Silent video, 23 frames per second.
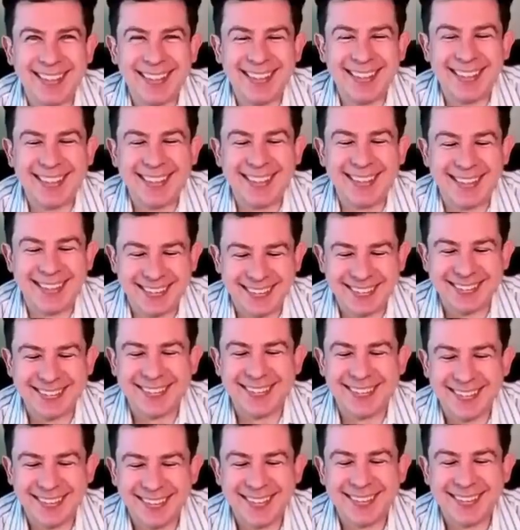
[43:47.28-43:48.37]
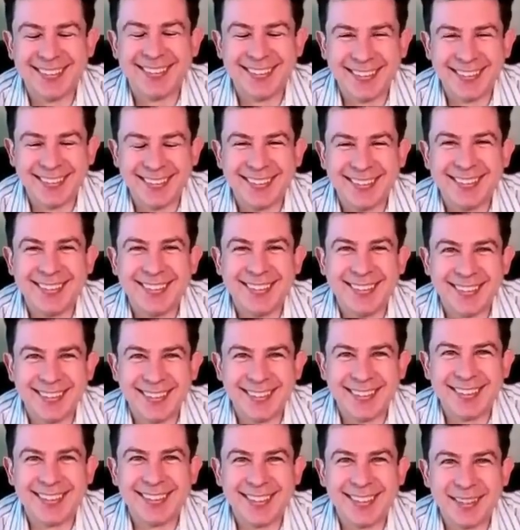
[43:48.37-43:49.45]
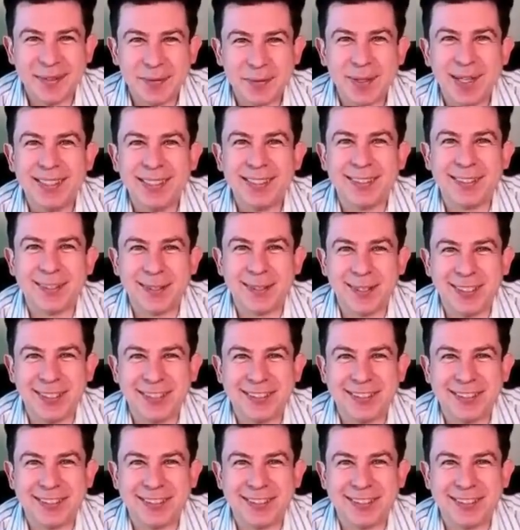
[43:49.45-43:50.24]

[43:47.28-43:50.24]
couldn't handle the stress. Life choice.